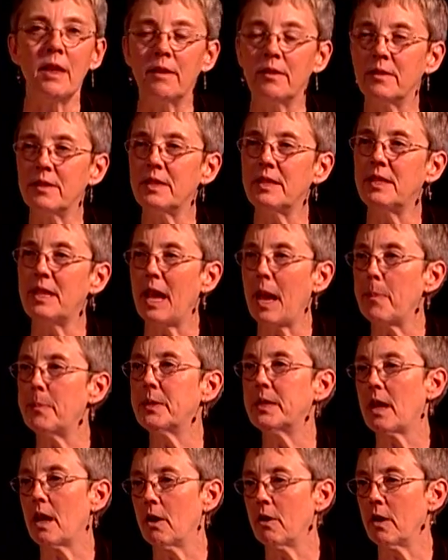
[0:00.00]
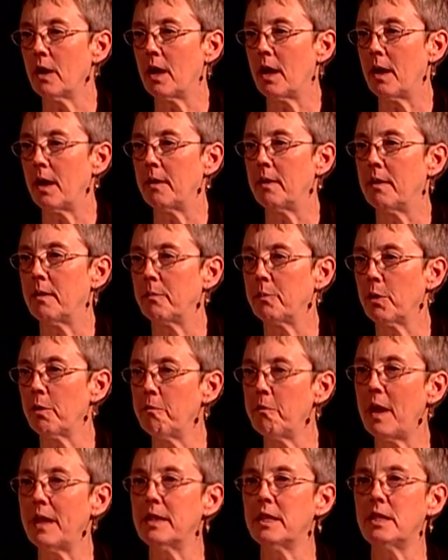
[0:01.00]
steps are a
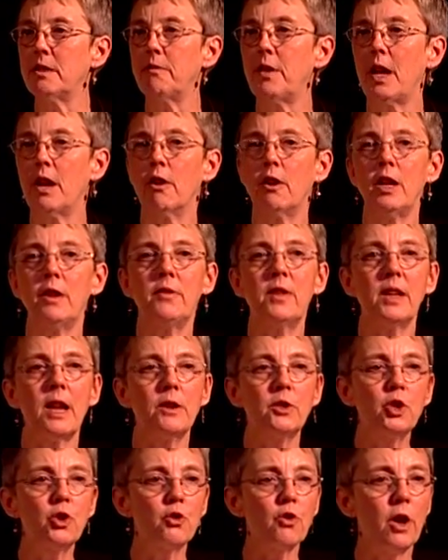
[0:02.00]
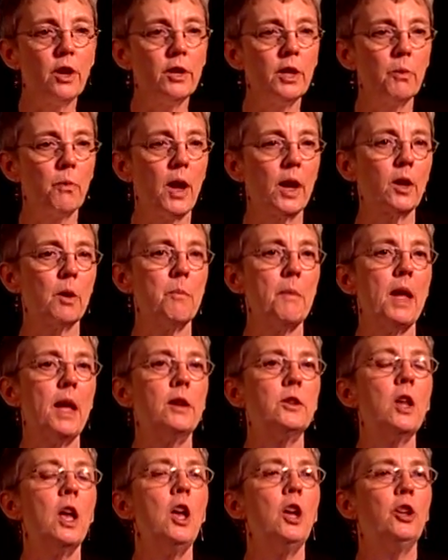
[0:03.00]
preventative area that I strongly
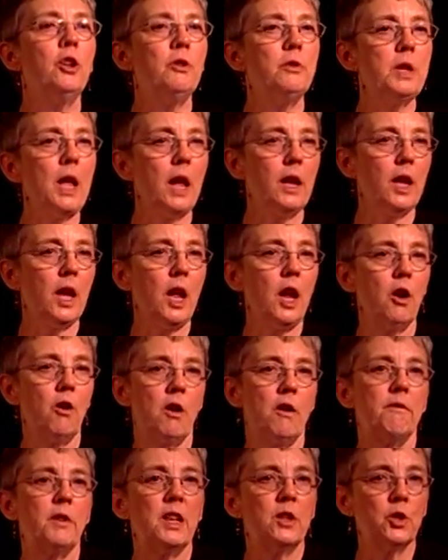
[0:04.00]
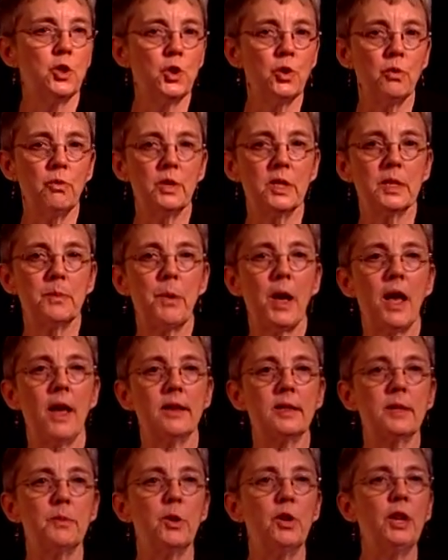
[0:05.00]
recommend you take care of as soon as
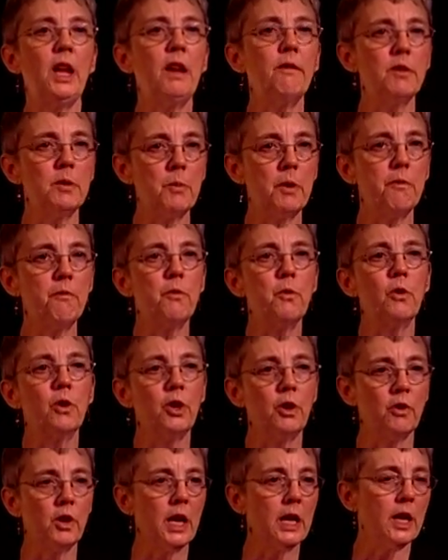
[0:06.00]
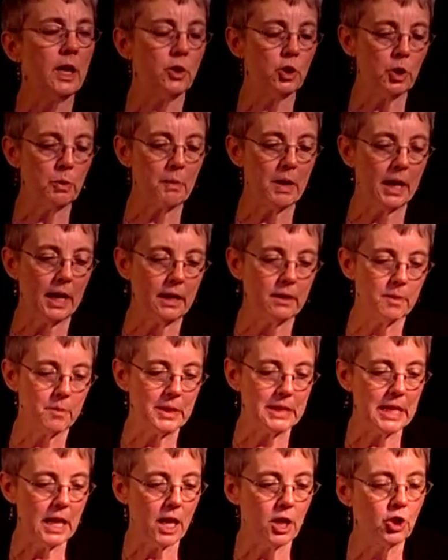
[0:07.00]
possible, even before you're getting too many
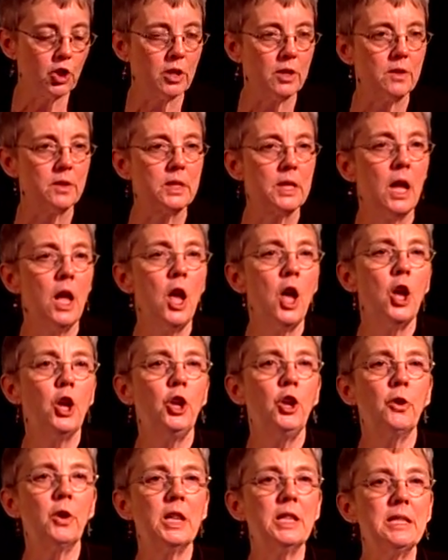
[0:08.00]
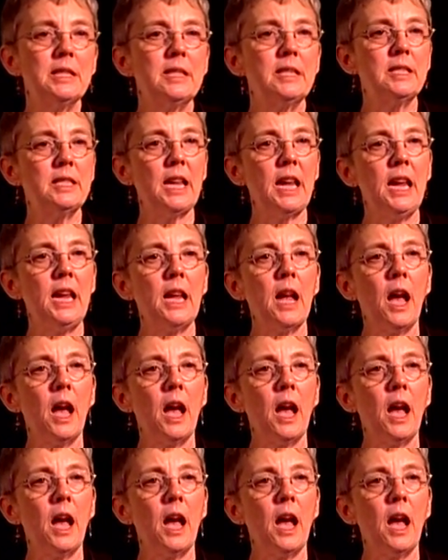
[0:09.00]
limitations. You can see